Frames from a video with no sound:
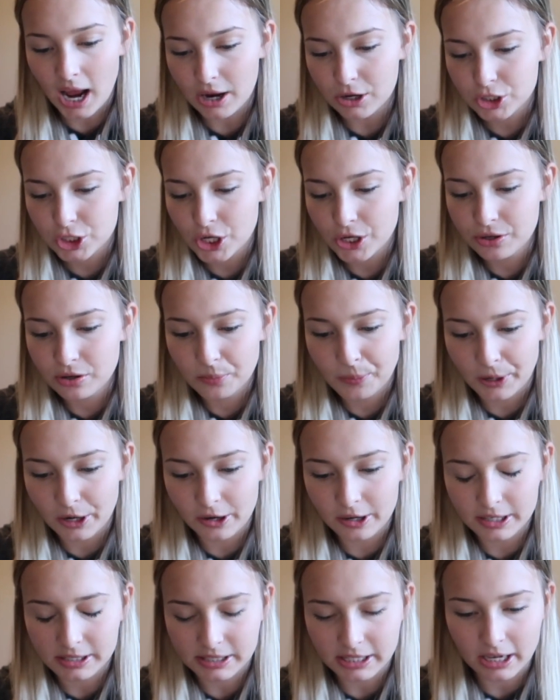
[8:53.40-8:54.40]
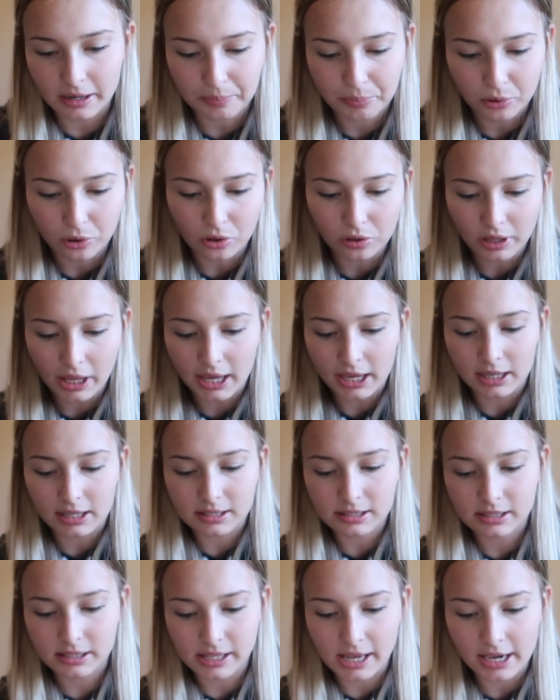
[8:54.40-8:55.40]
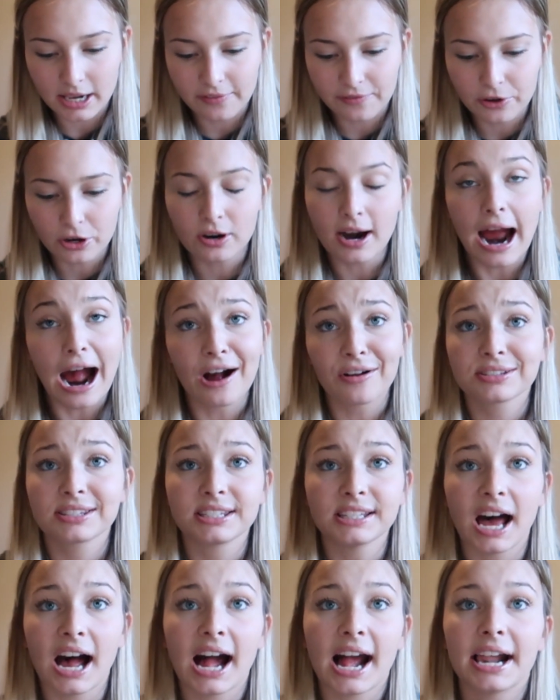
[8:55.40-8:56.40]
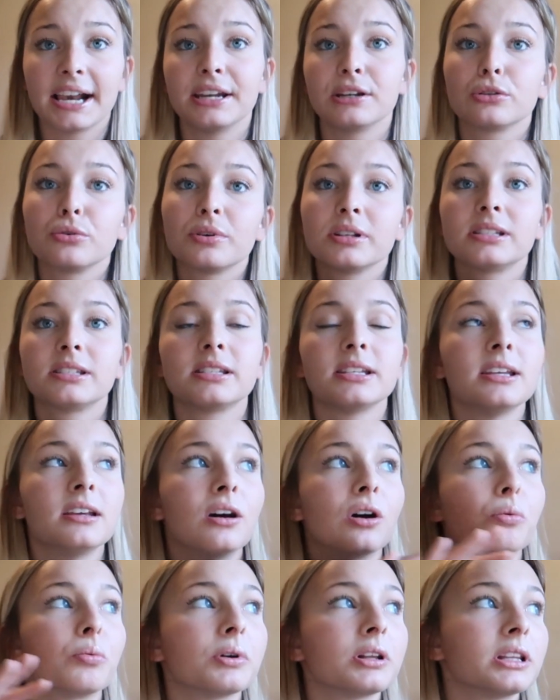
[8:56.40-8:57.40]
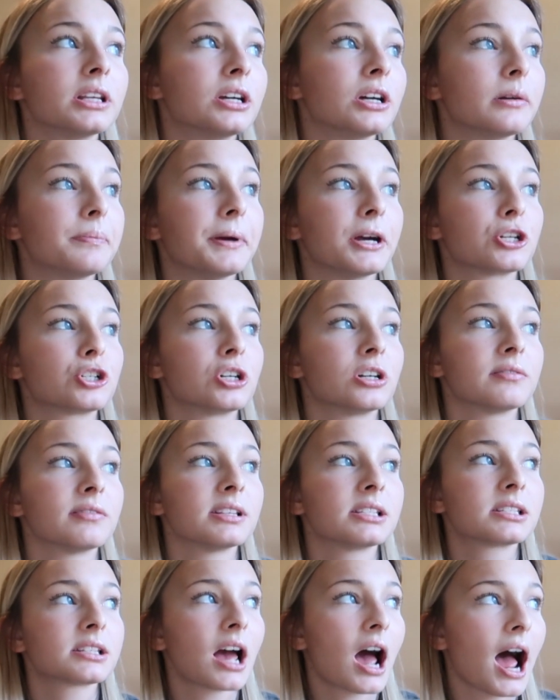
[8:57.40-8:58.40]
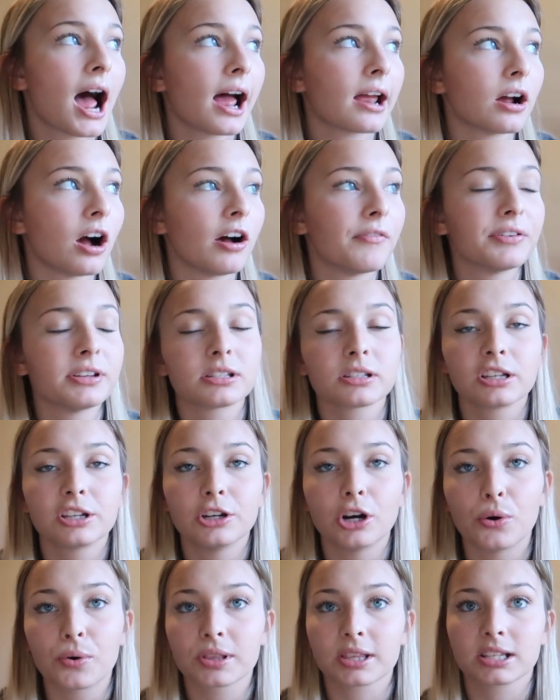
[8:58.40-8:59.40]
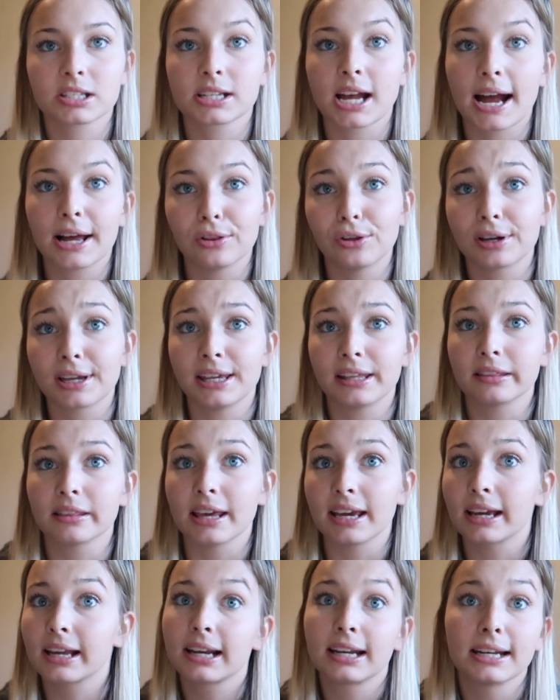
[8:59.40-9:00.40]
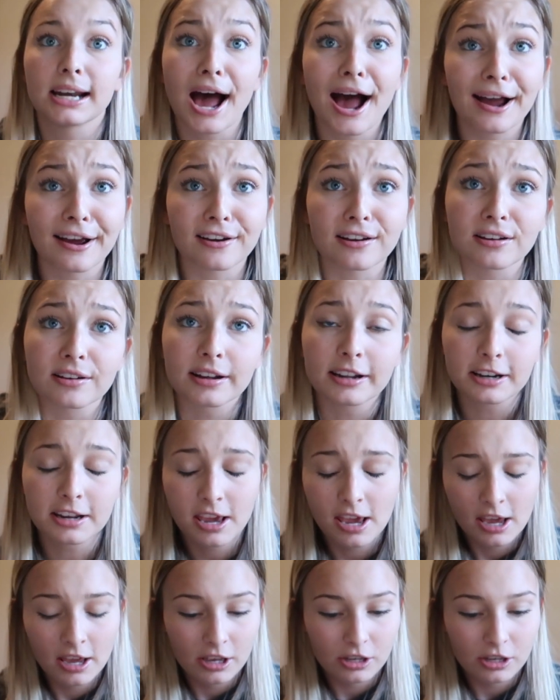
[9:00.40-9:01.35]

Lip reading: I'll show you a better example. Like, say if you're outside and you can see a really good picture of the sky, obviously you don't want the sky looking like not good.